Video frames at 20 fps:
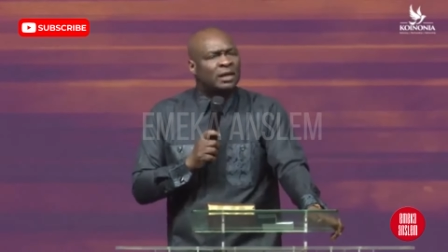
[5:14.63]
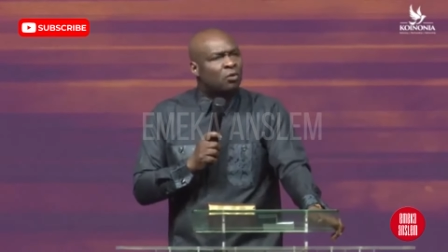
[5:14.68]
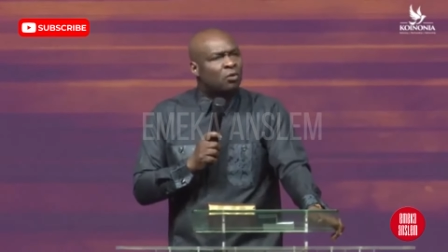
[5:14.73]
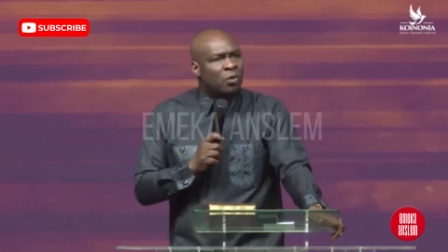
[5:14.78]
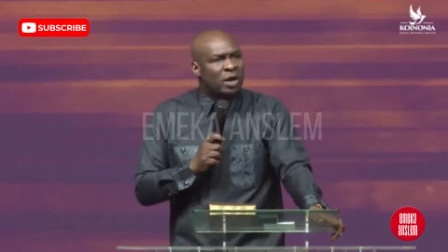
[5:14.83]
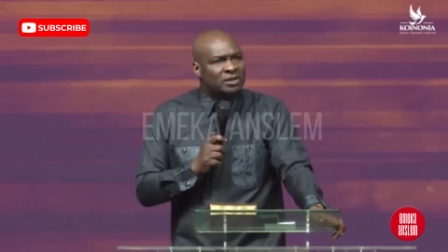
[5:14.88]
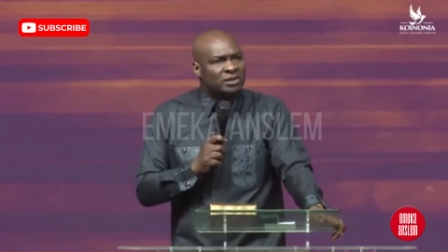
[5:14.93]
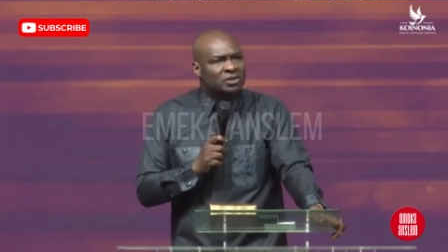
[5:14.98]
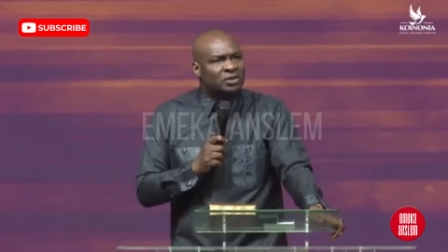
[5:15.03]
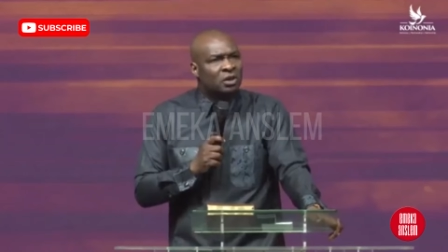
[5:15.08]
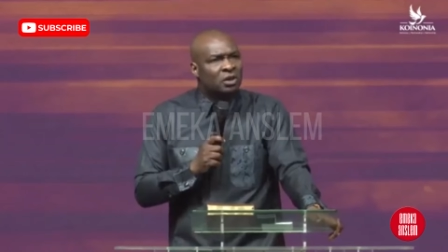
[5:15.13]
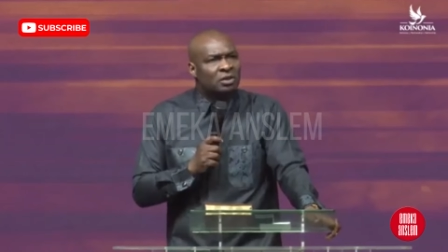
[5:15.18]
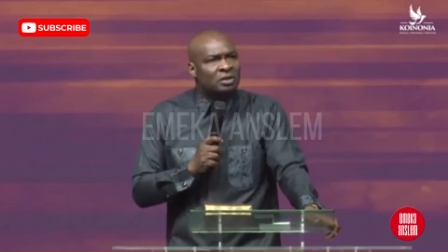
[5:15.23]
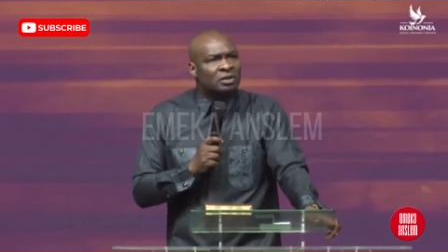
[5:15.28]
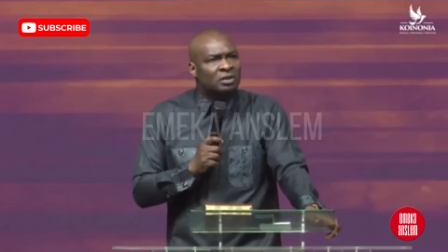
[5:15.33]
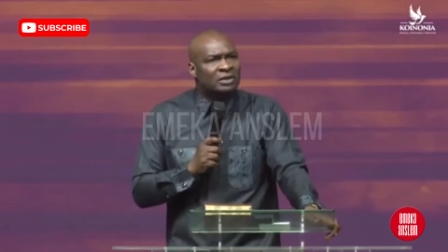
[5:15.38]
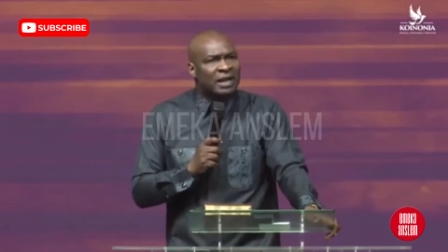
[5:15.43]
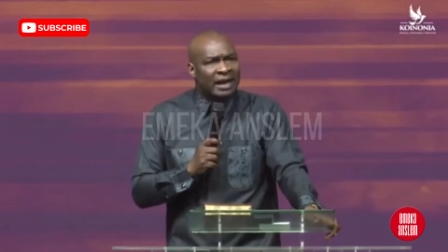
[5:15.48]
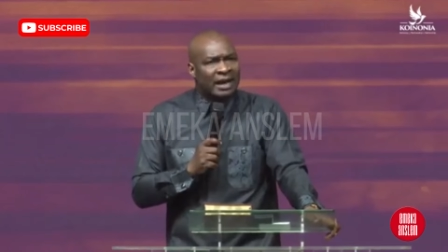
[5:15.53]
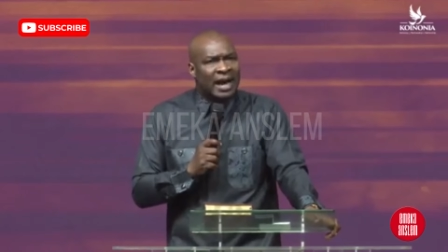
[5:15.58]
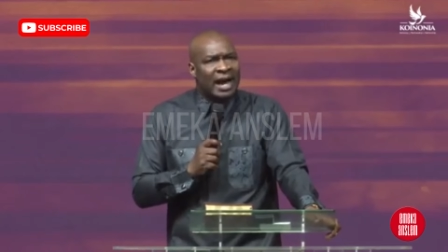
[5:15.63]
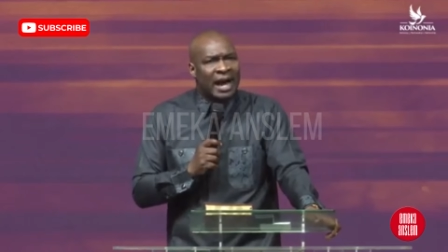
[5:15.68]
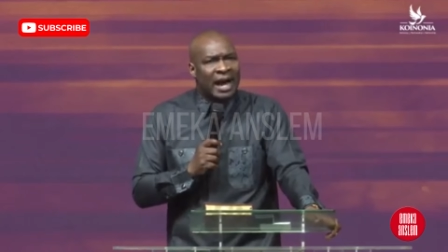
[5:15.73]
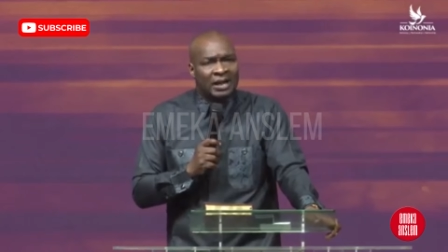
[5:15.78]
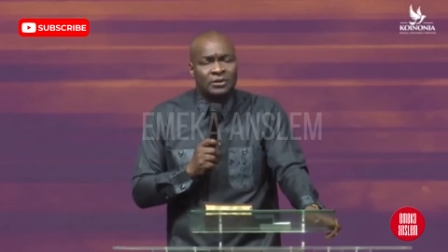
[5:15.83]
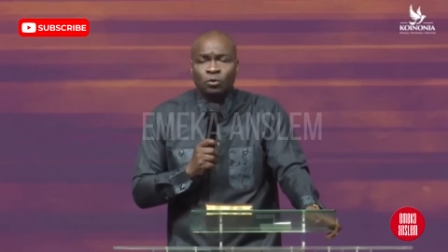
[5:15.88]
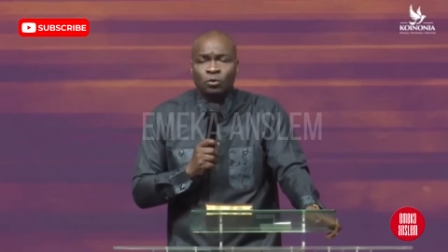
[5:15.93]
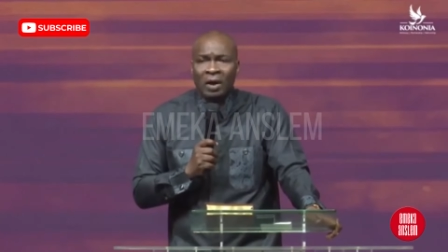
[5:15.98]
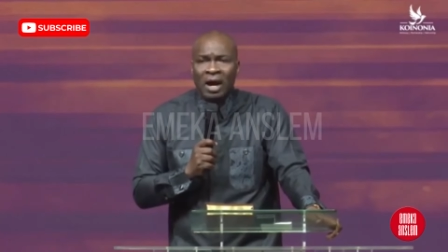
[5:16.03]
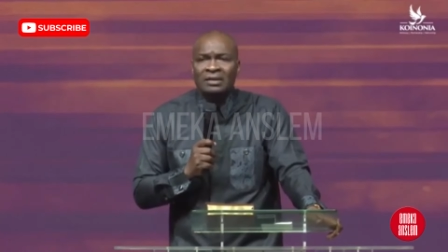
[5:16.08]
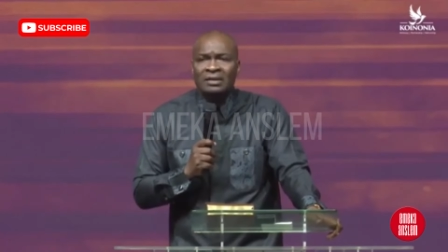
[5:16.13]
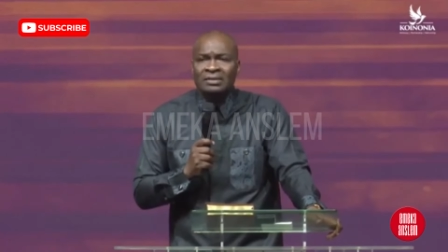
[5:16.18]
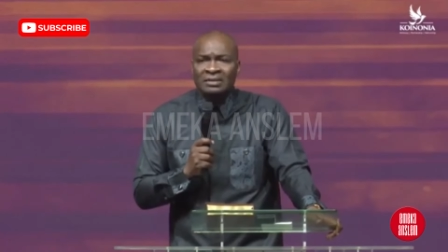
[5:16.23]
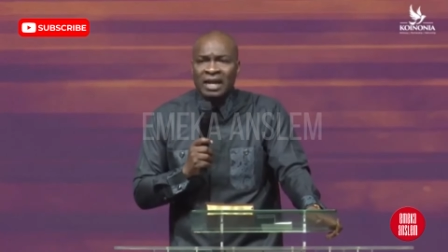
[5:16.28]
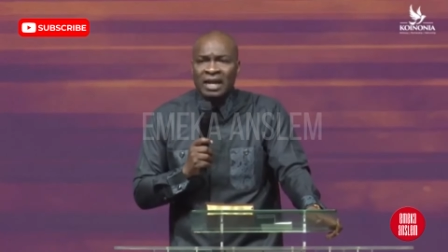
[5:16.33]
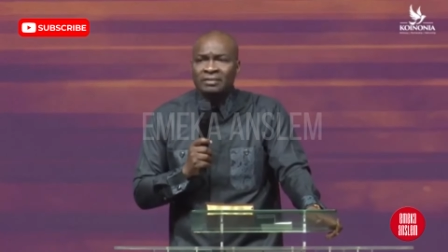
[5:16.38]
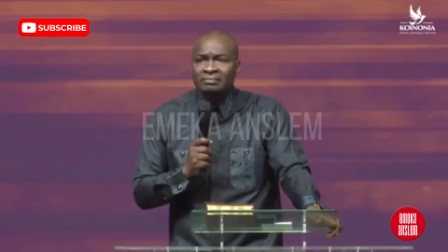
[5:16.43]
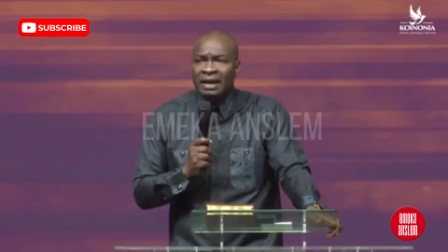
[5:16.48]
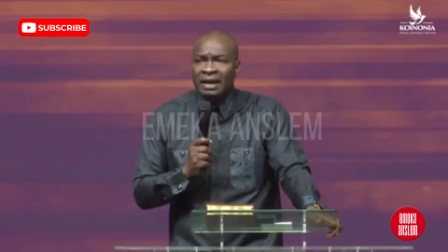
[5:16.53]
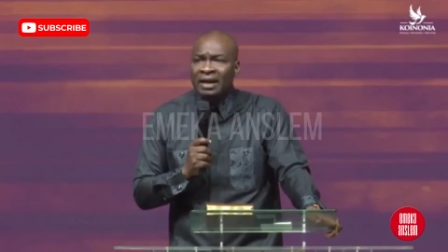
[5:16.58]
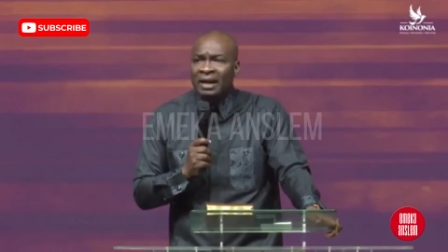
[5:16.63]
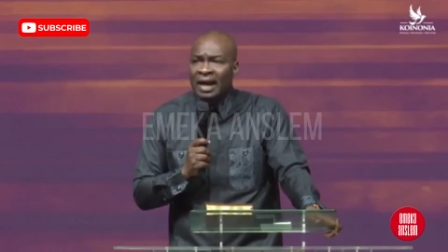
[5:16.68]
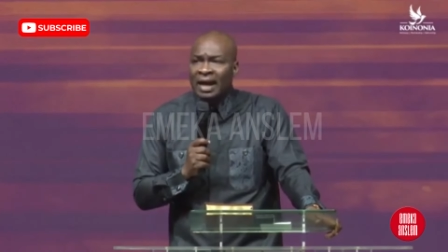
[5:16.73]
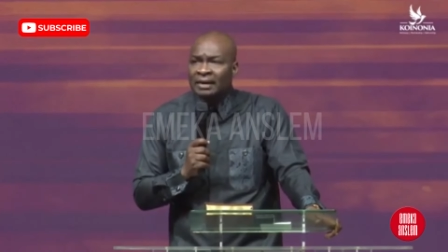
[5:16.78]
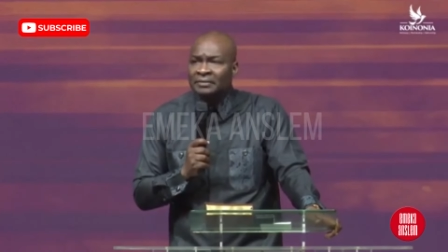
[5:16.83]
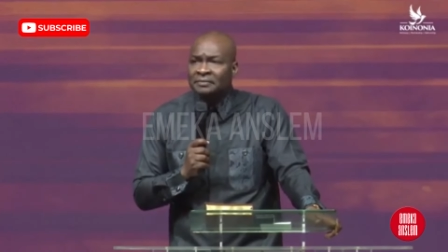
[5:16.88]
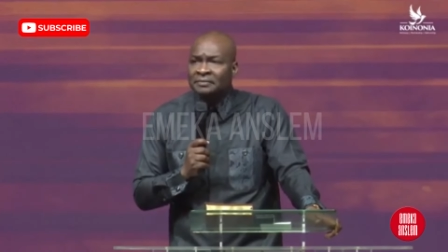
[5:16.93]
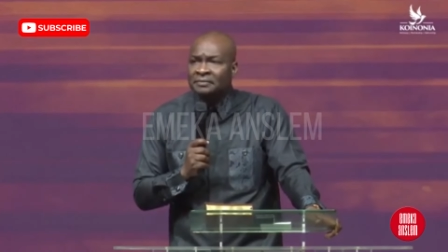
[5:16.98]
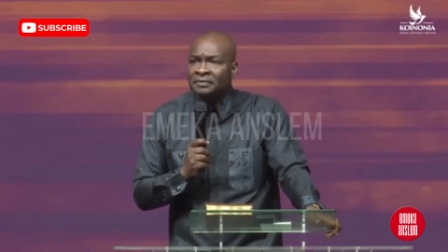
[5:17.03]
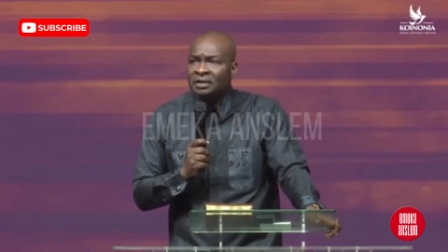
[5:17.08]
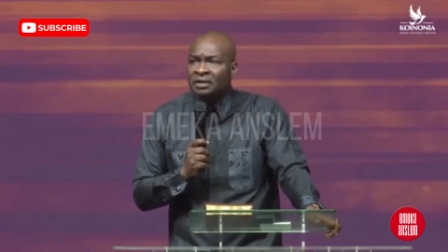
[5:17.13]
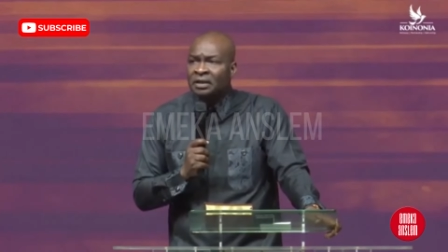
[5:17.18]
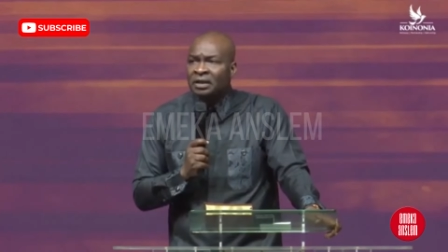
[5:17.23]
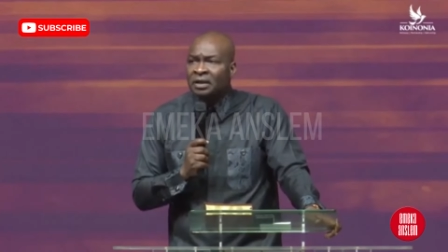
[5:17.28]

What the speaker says: question that I had to answer in my life.